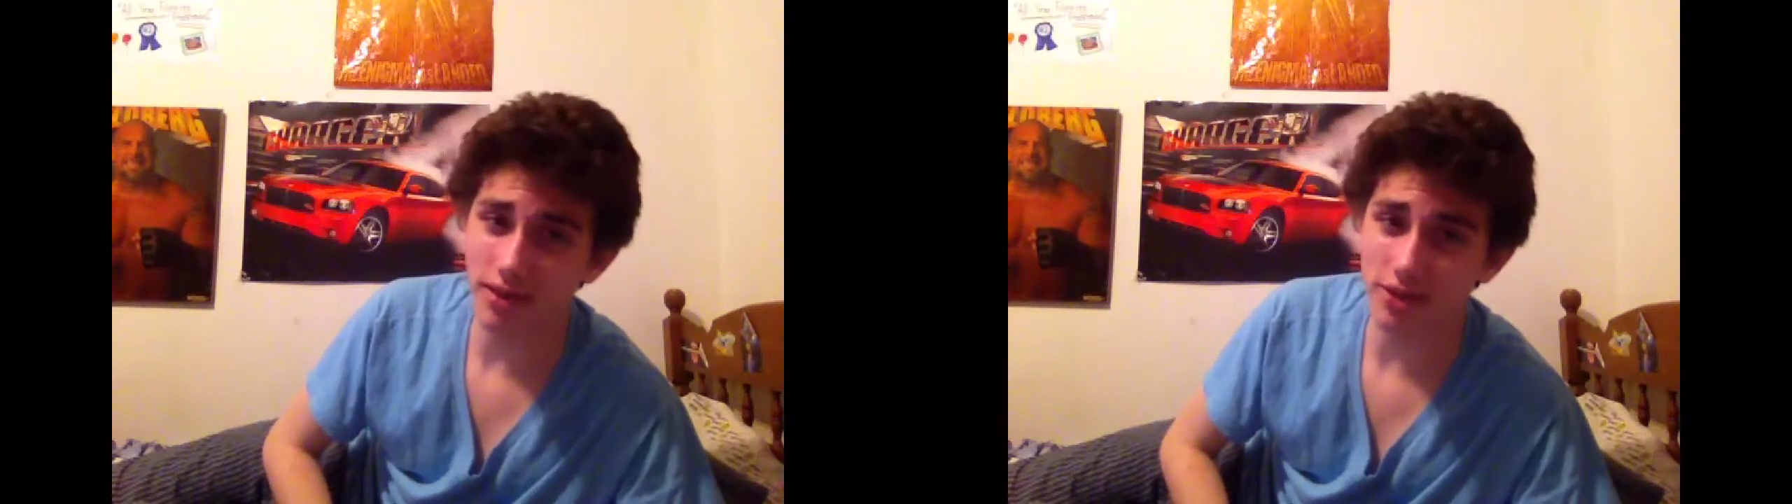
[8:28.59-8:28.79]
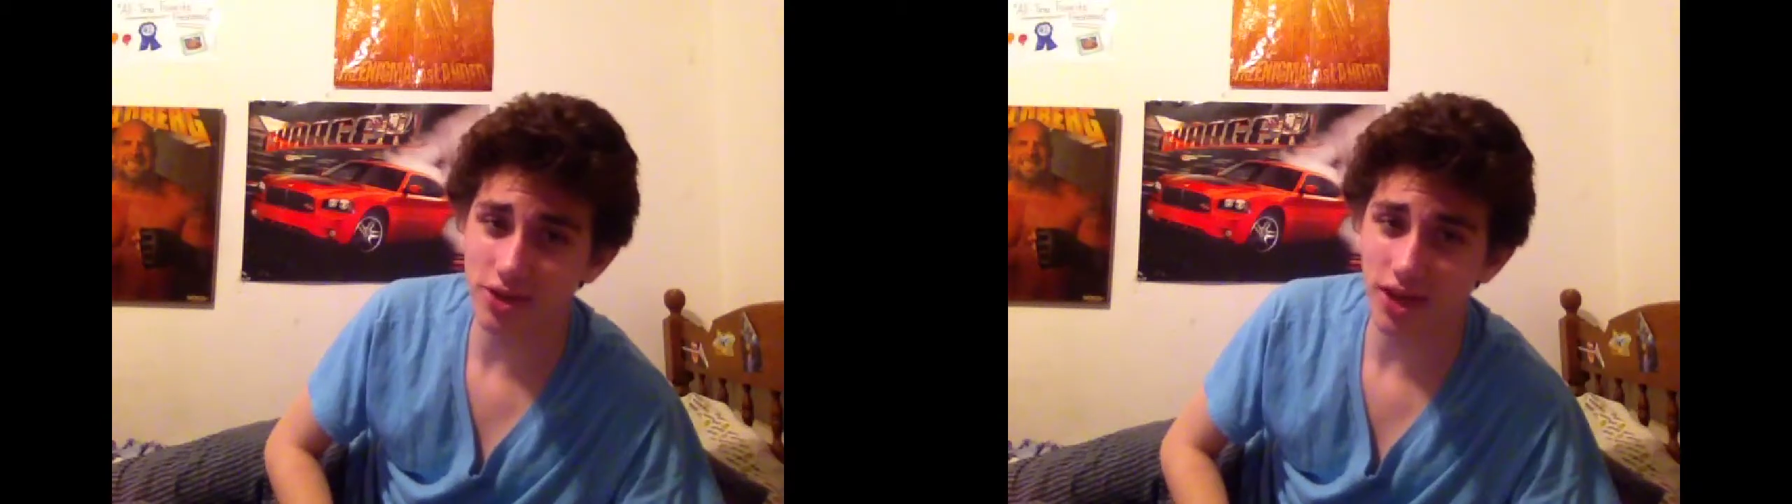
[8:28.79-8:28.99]

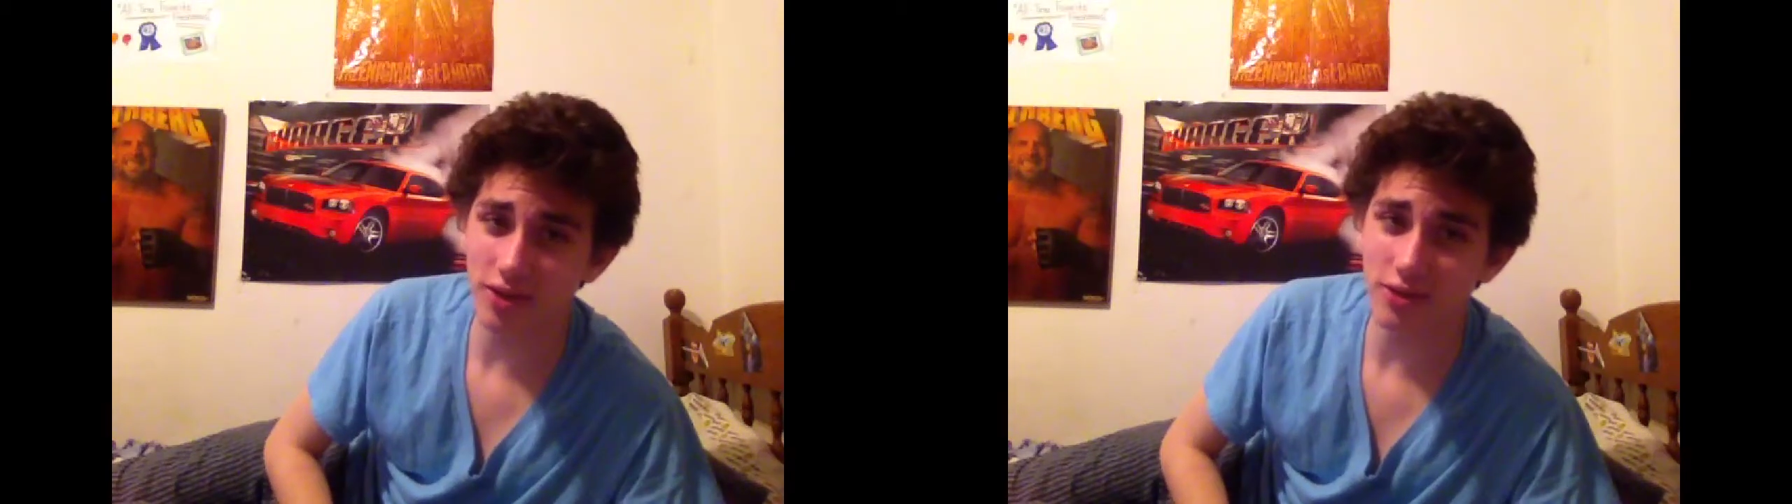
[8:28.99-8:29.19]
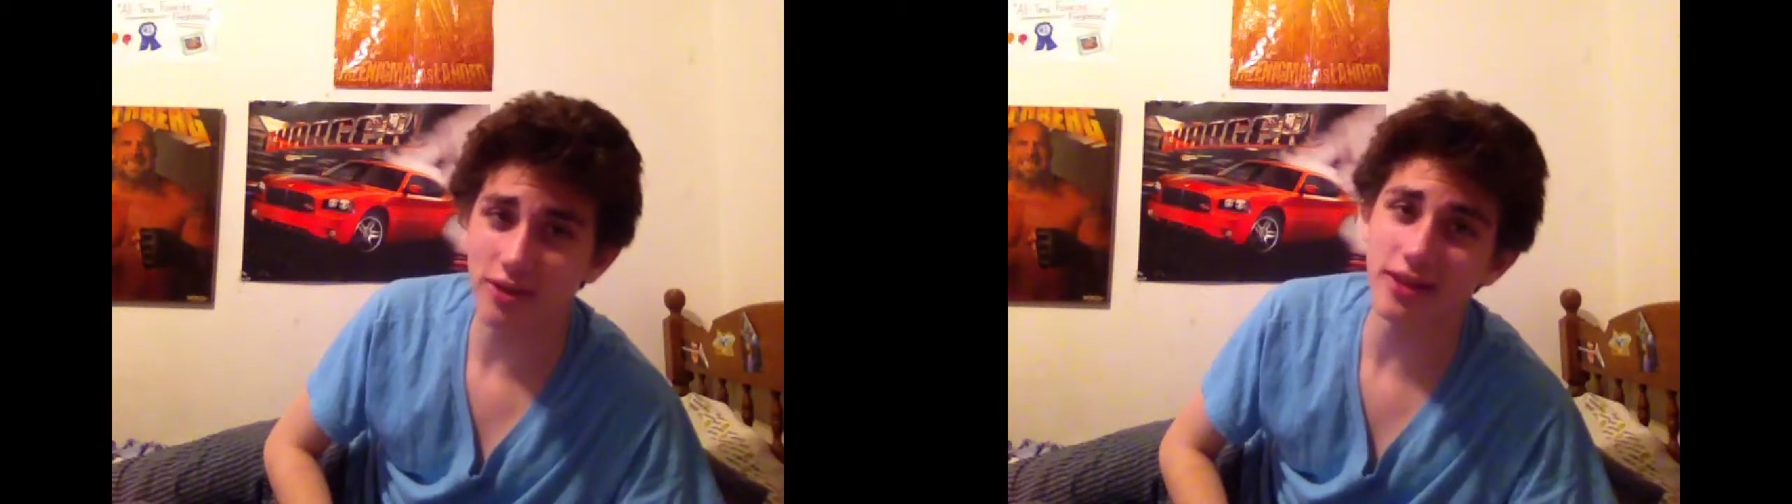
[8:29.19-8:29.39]
this
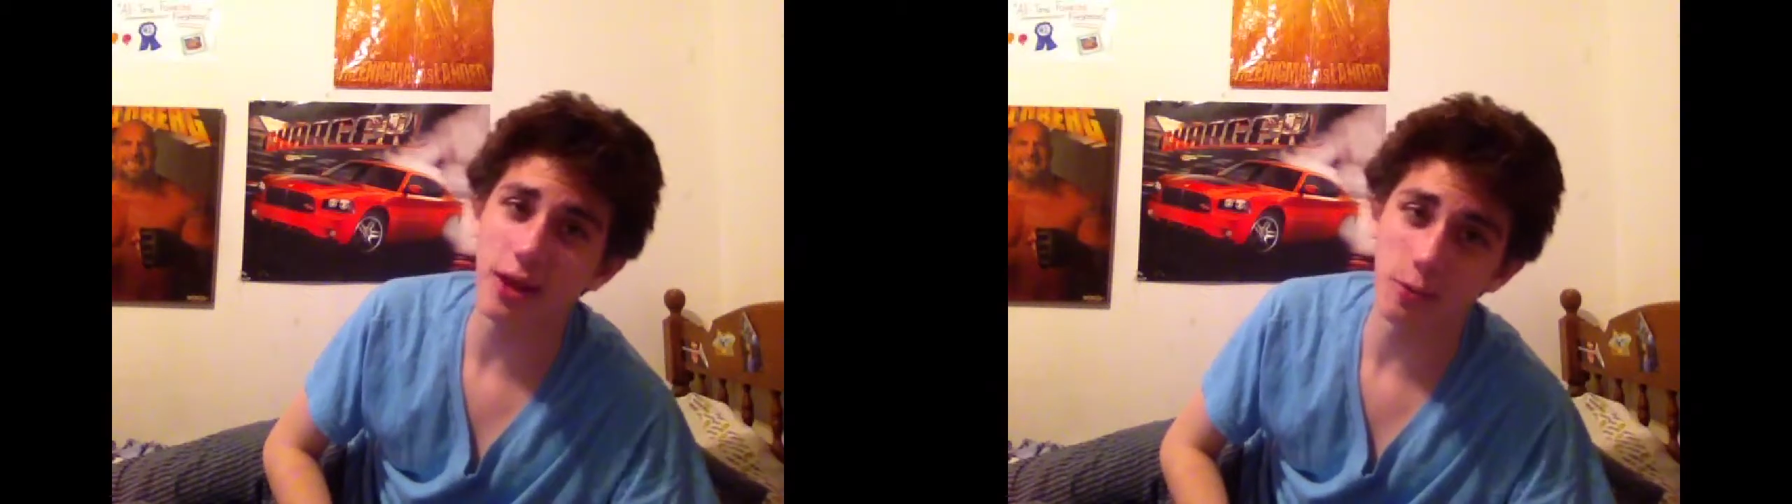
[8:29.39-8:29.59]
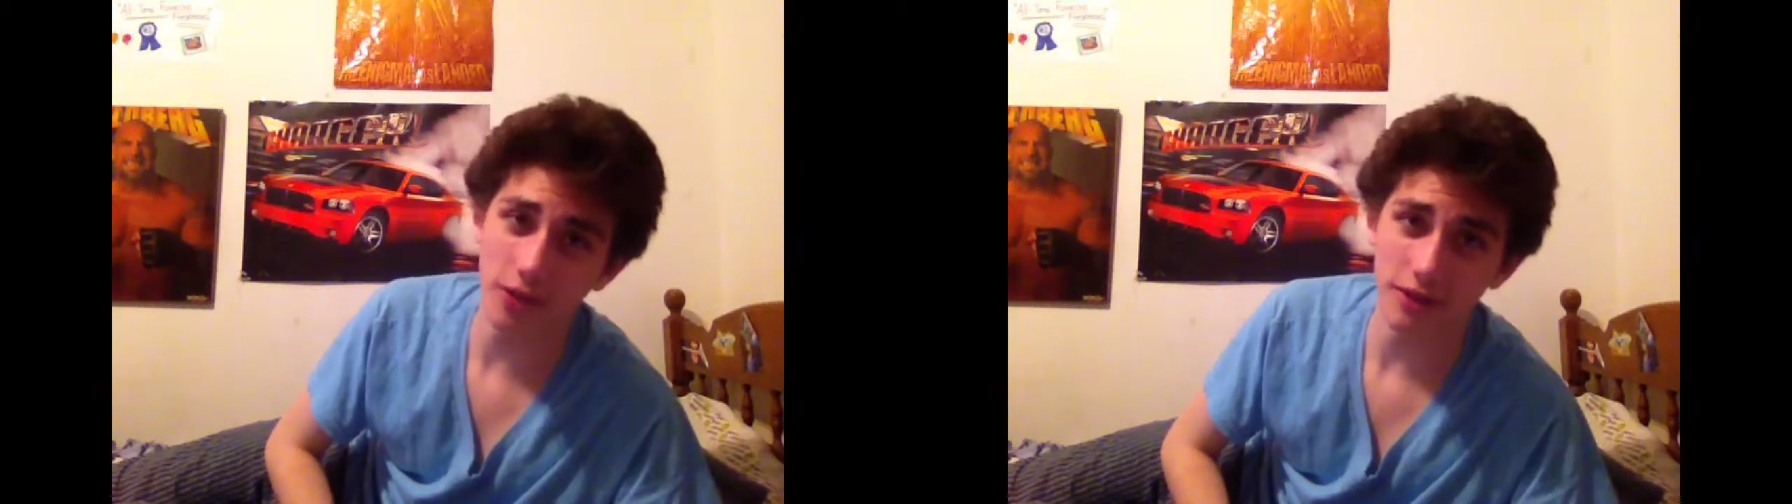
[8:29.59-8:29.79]
channel. Just
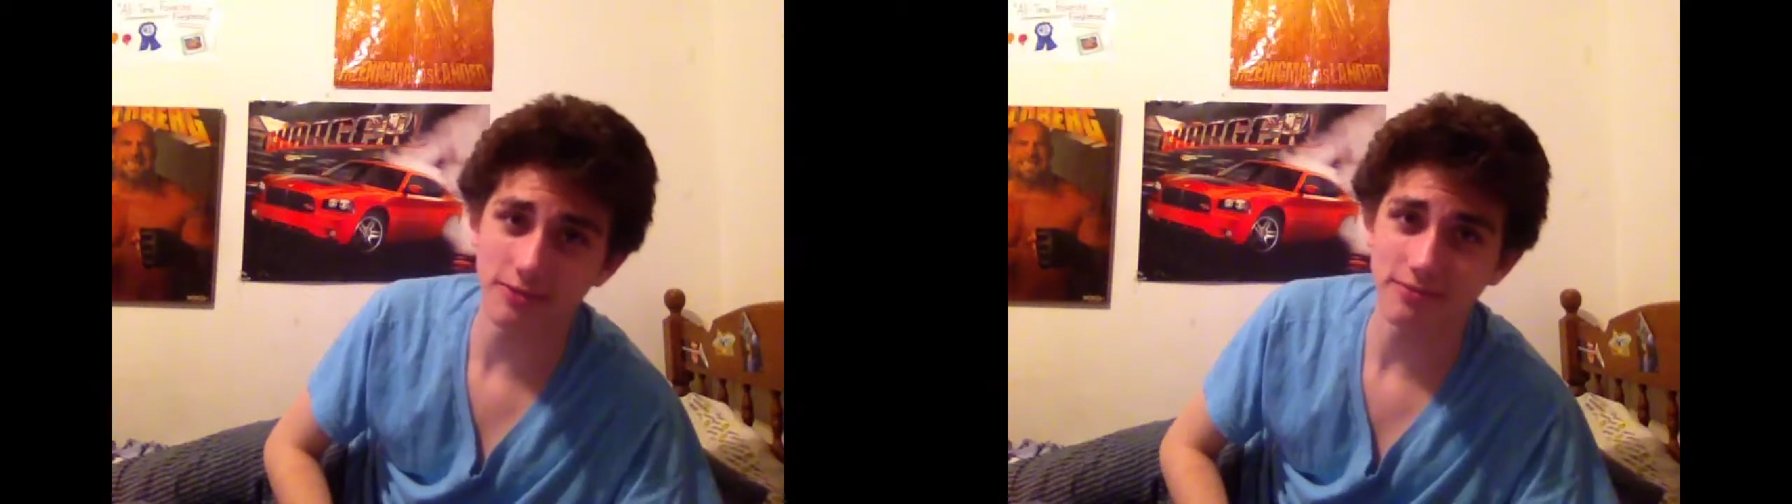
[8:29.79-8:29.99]
deal with it.